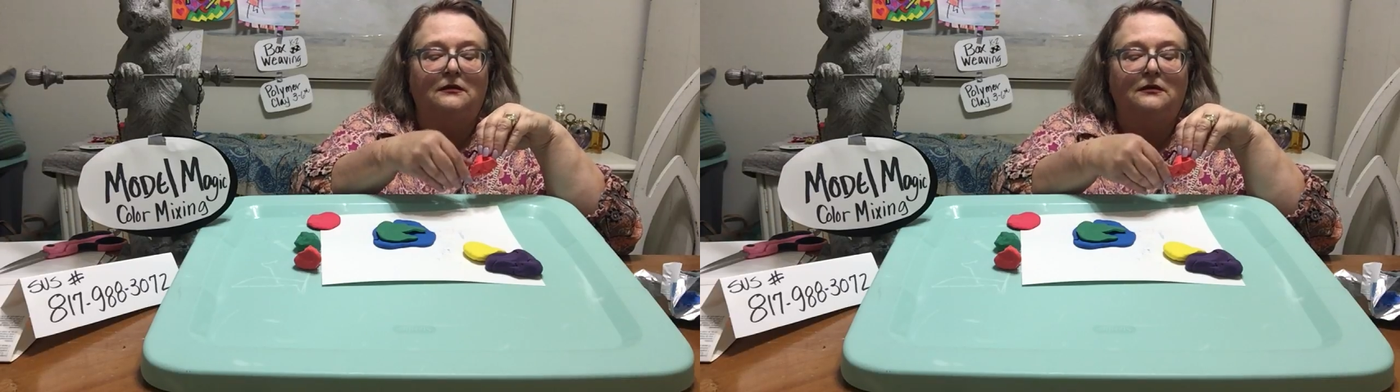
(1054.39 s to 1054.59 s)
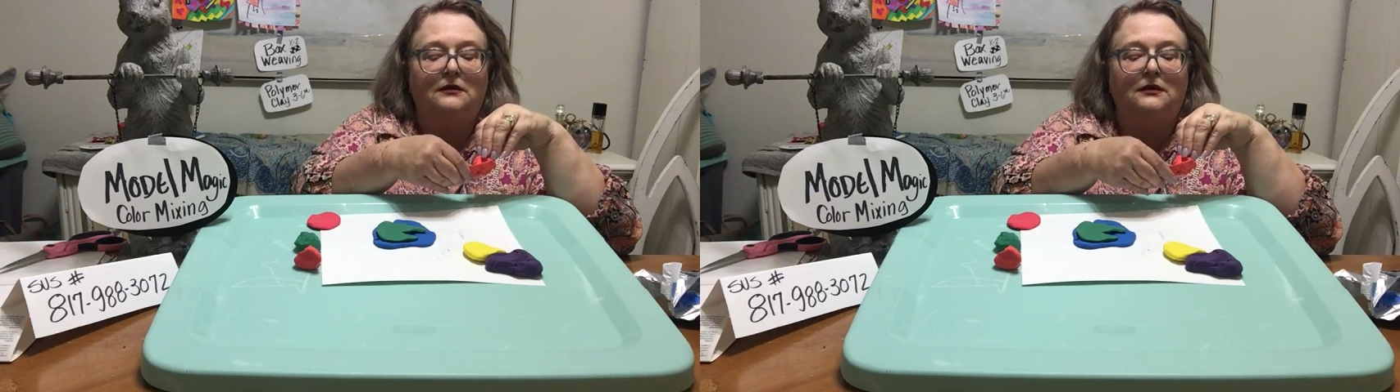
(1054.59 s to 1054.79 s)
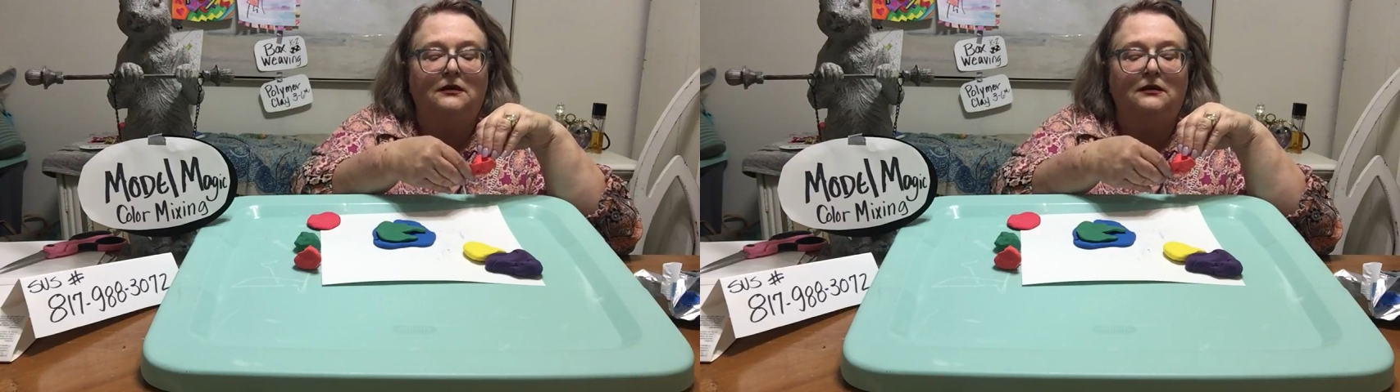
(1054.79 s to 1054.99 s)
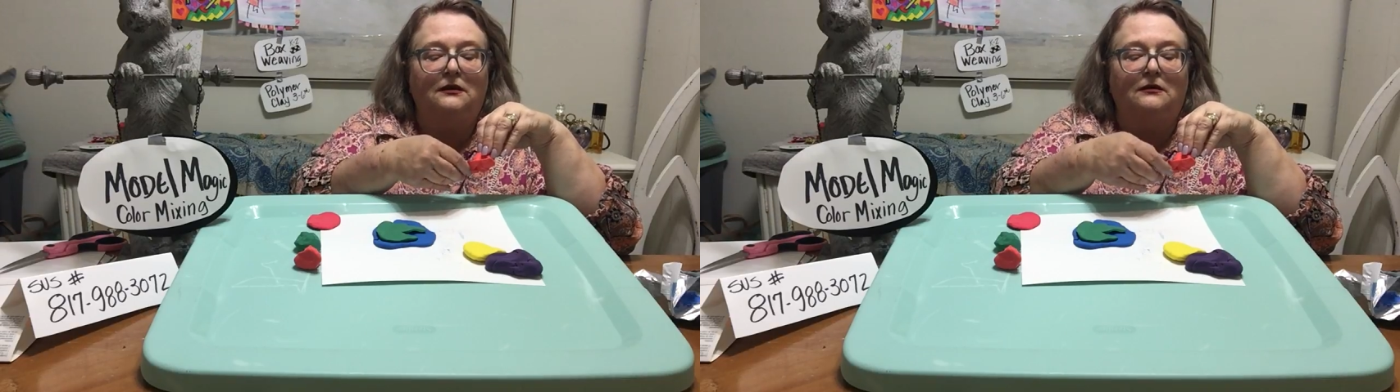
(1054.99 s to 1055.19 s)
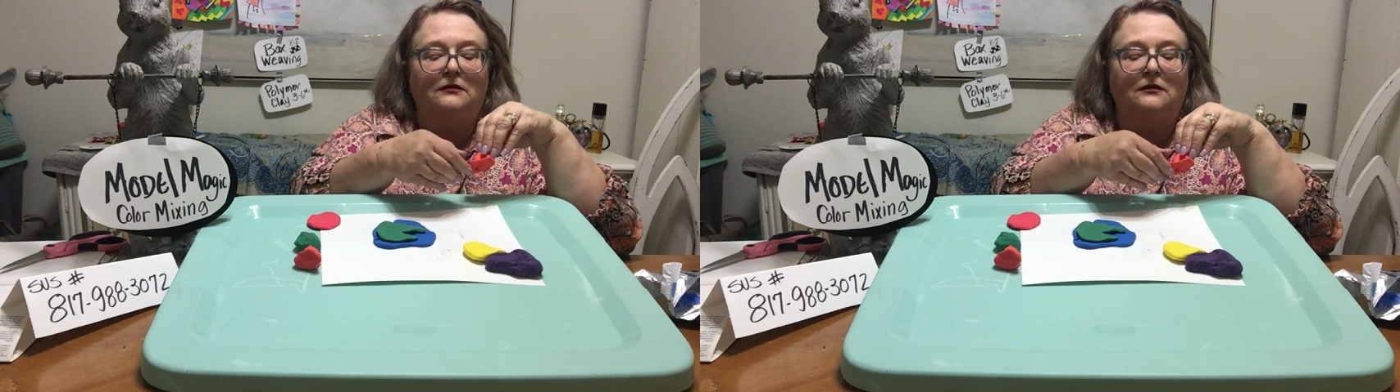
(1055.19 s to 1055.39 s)
you
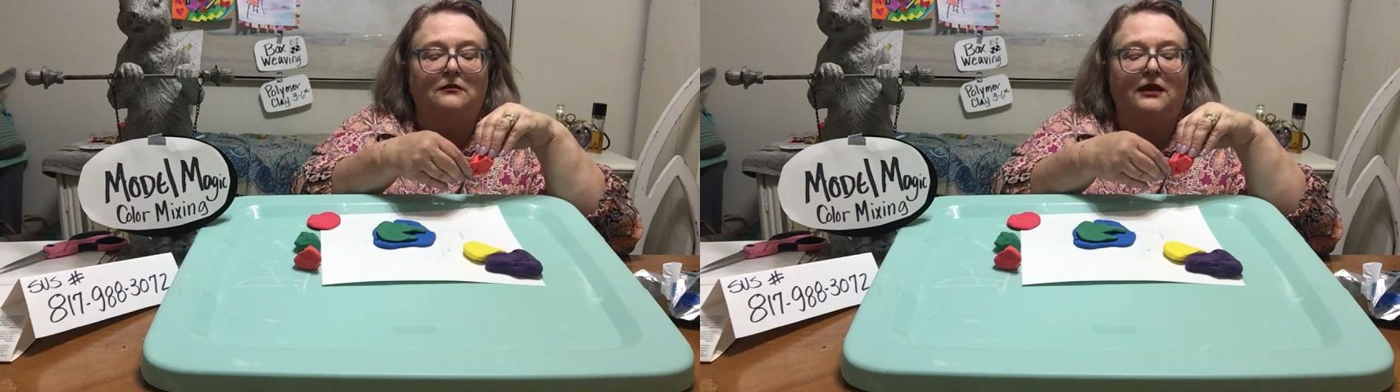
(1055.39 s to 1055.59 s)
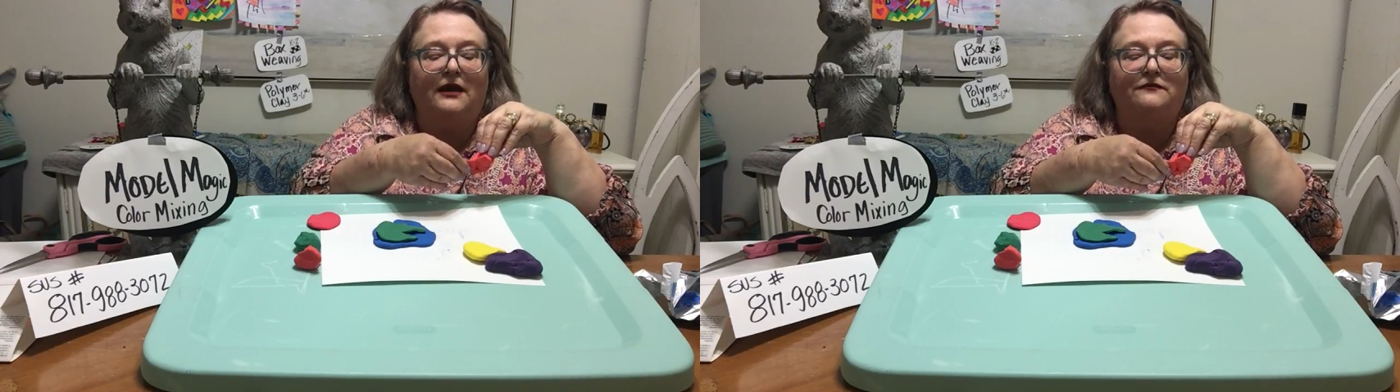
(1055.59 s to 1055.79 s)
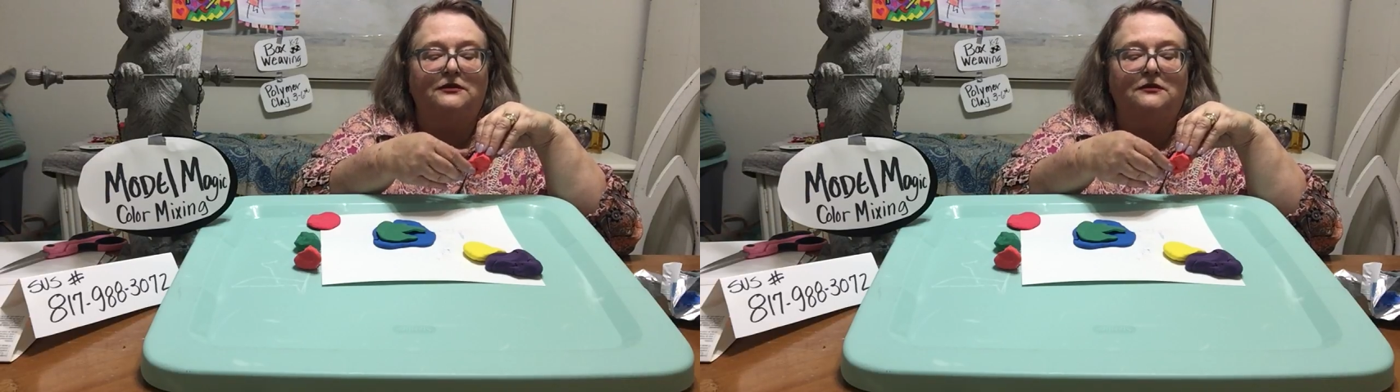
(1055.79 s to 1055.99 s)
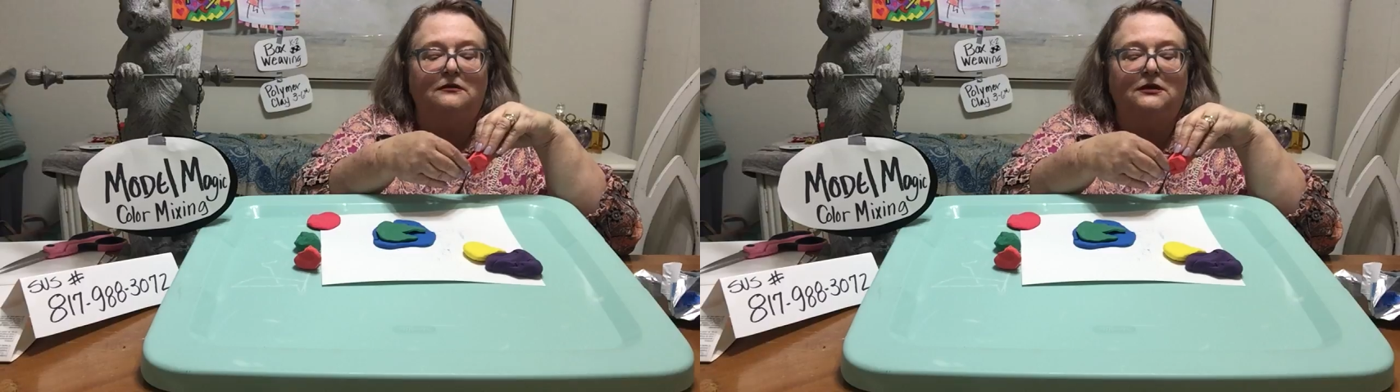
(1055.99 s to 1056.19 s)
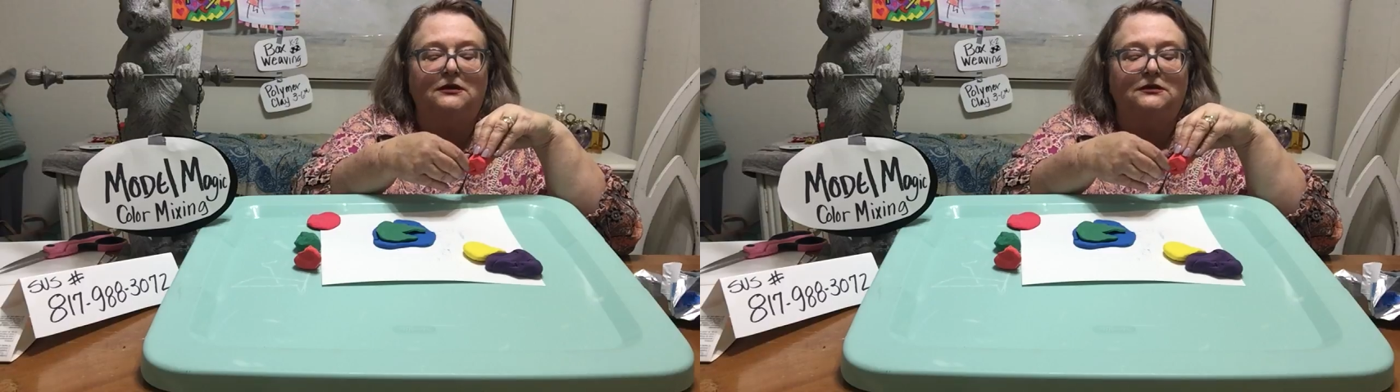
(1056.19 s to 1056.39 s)
know, you don't have to do
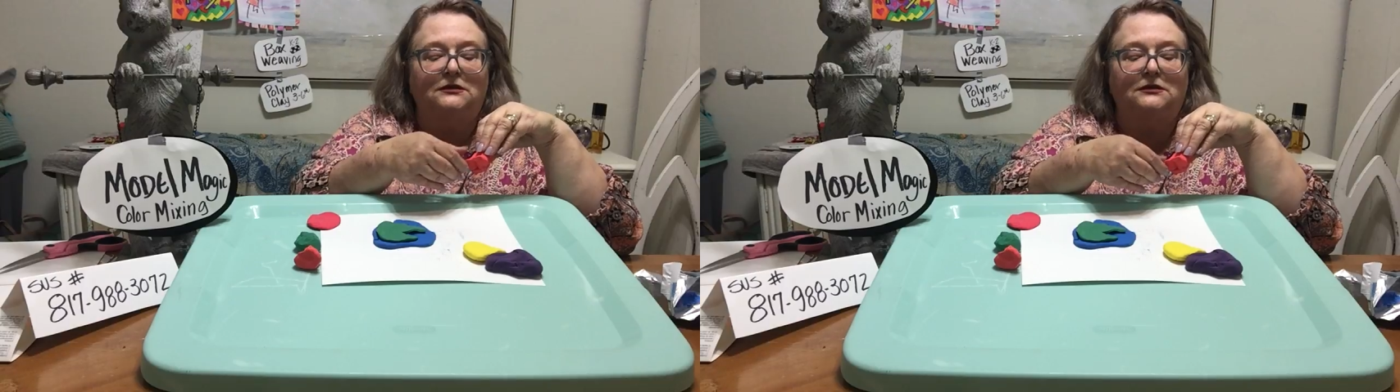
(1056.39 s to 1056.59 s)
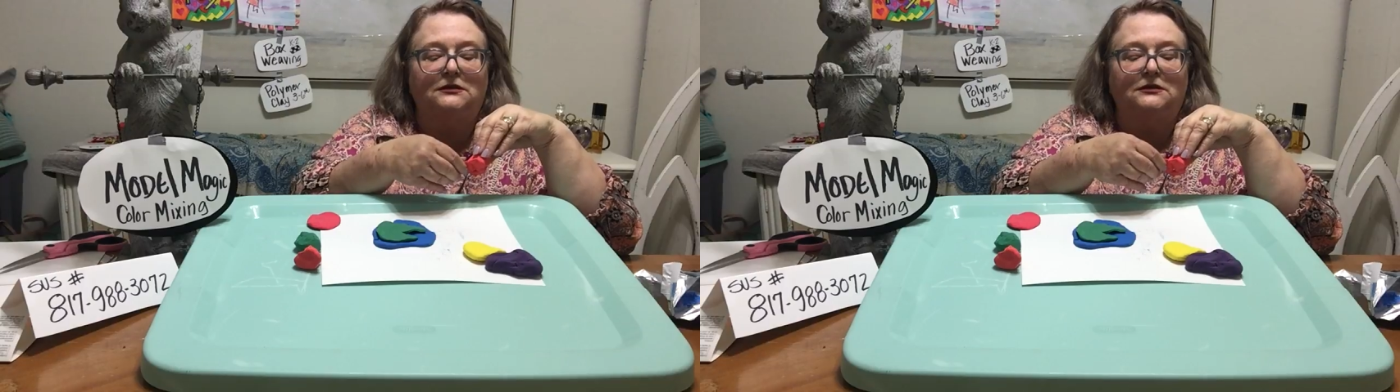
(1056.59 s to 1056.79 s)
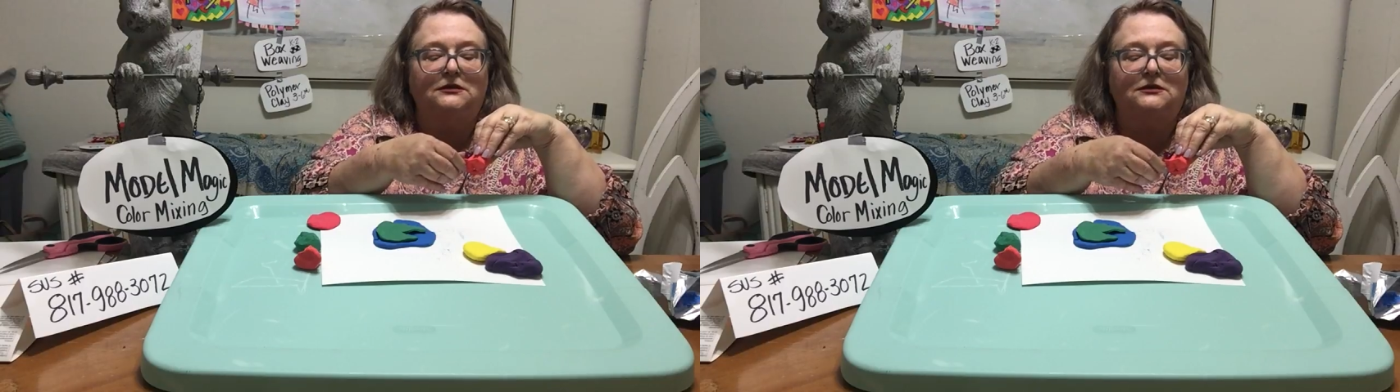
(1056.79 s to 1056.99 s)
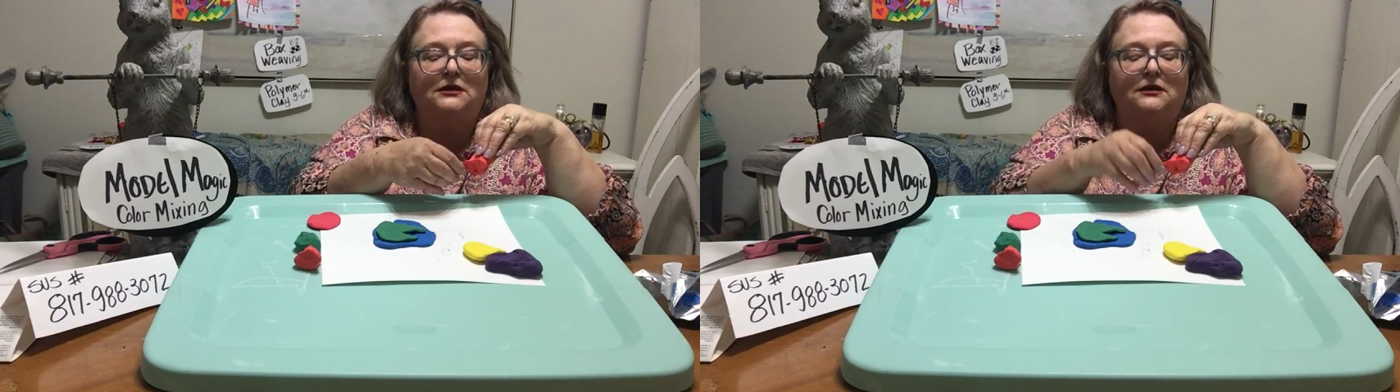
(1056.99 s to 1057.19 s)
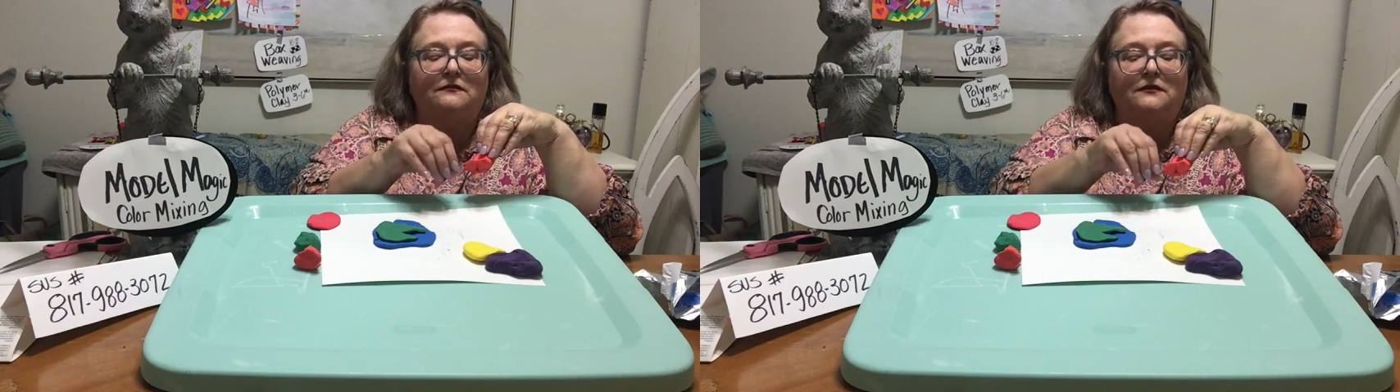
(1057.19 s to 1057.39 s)
this. This is just
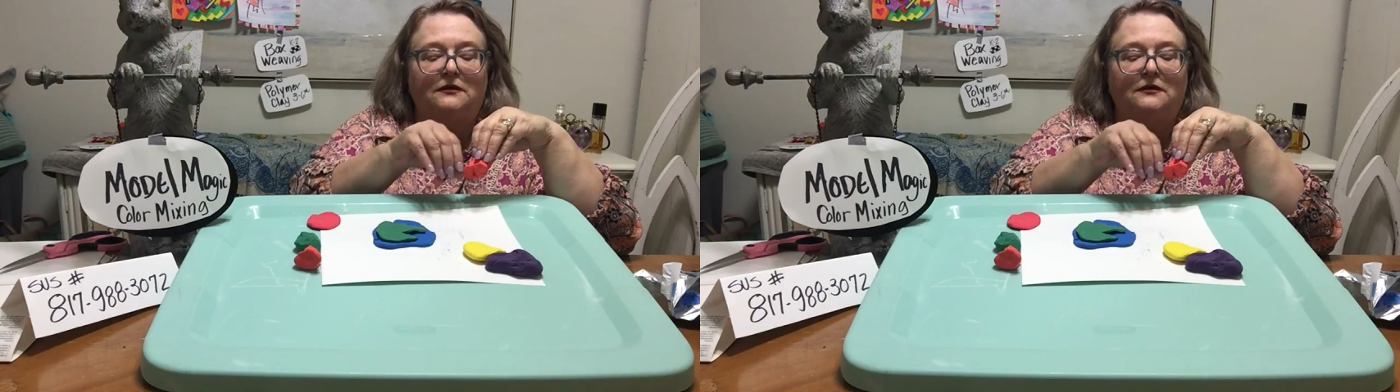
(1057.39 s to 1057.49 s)
kind of